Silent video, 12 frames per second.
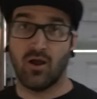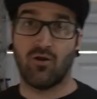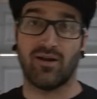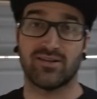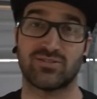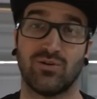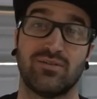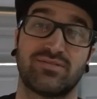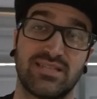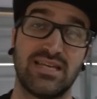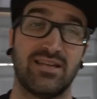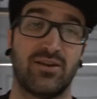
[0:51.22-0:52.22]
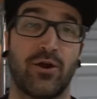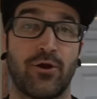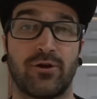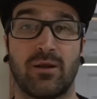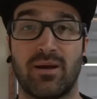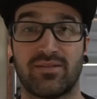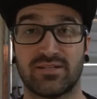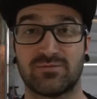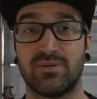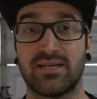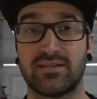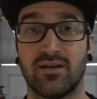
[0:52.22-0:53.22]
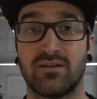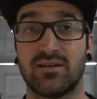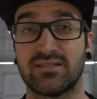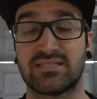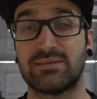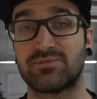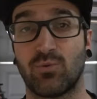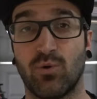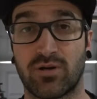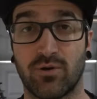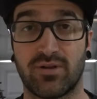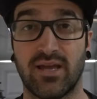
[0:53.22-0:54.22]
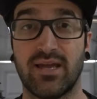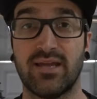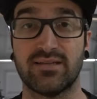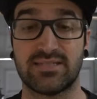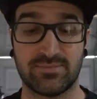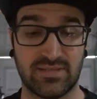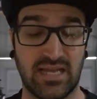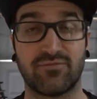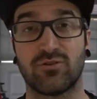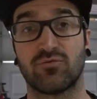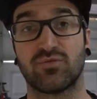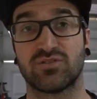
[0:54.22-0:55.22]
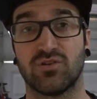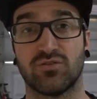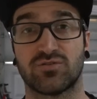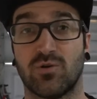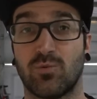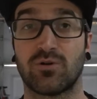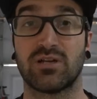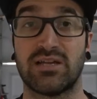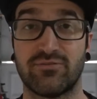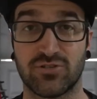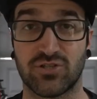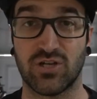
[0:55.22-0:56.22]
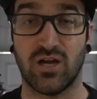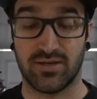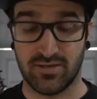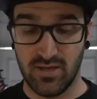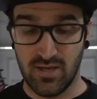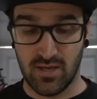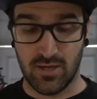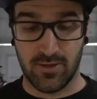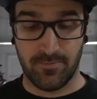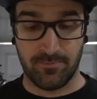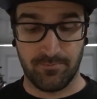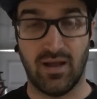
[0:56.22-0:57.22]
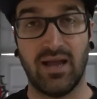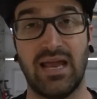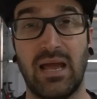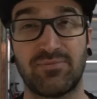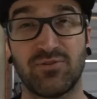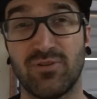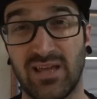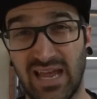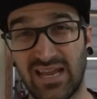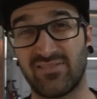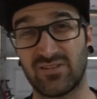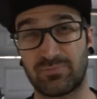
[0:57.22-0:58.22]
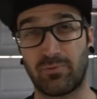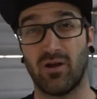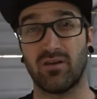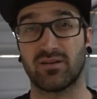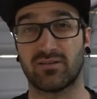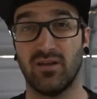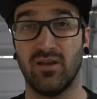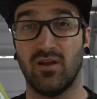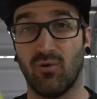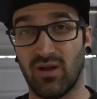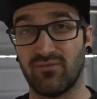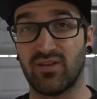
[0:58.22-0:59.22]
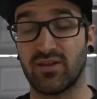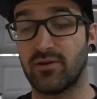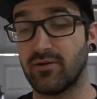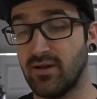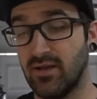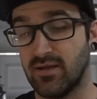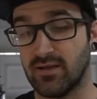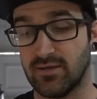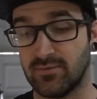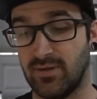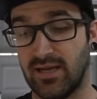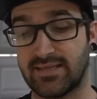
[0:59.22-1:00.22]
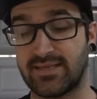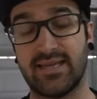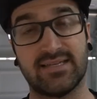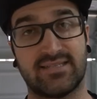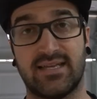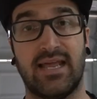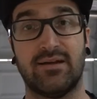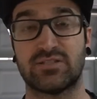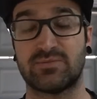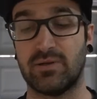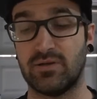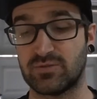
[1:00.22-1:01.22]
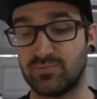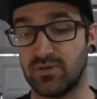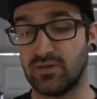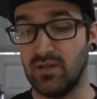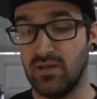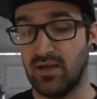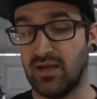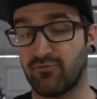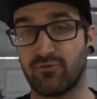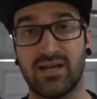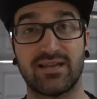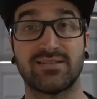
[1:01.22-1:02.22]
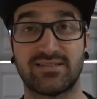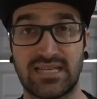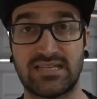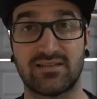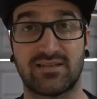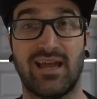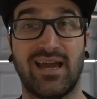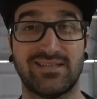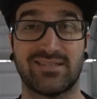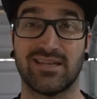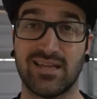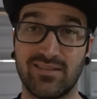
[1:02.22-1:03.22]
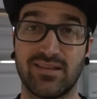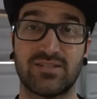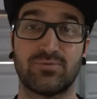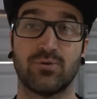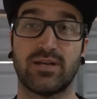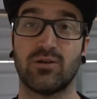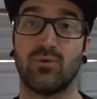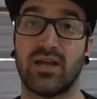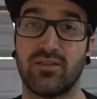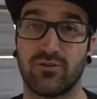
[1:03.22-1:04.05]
Alright, so I've seen and heard about this being done, and it seems to work okay. It seems to have good results, so we're going to give it a shot. I absolutely hate this product, white vinegar. I can't stand how it smells, but I've read and seen that the acid in this will eat away